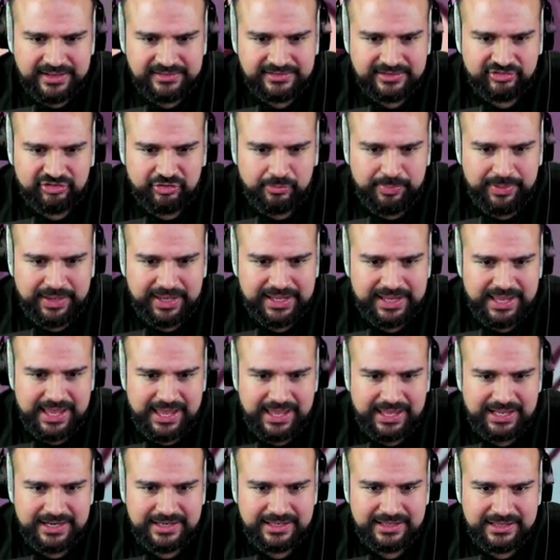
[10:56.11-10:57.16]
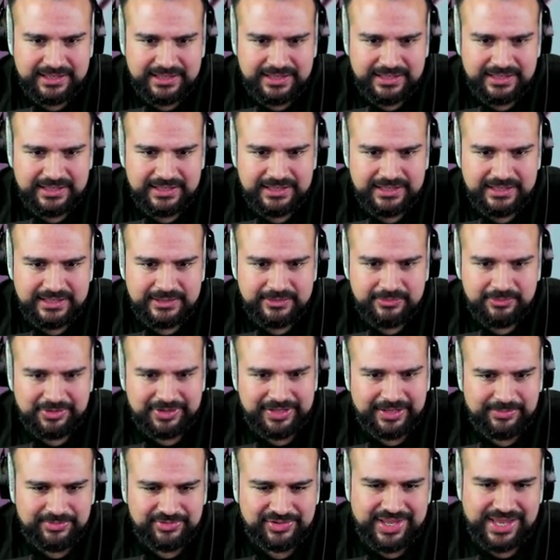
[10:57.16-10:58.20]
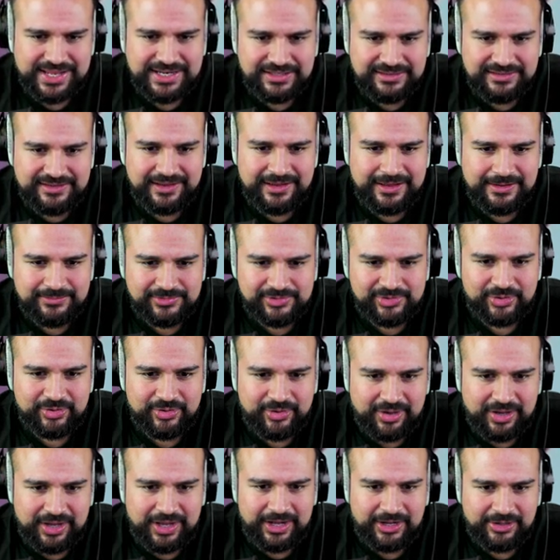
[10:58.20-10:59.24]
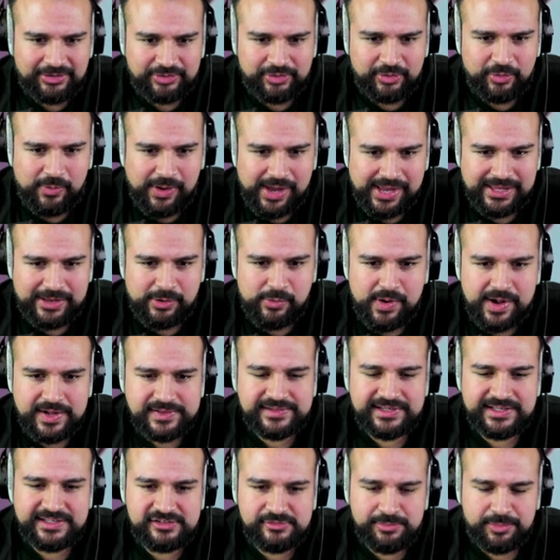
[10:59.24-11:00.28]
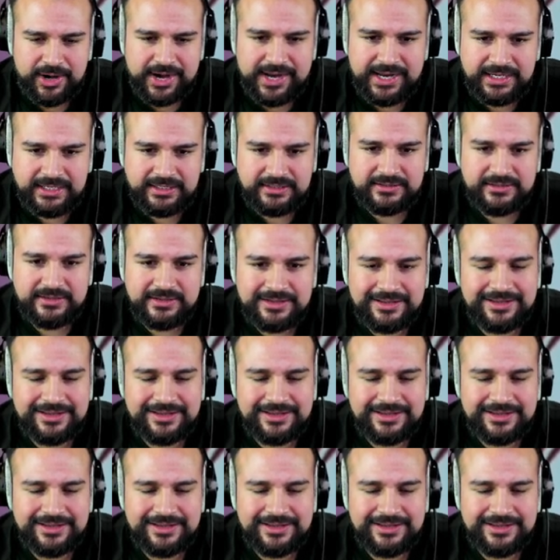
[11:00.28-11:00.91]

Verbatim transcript: has such a big head? Well, he was kind of dumb, so I don't know why he wants his brain.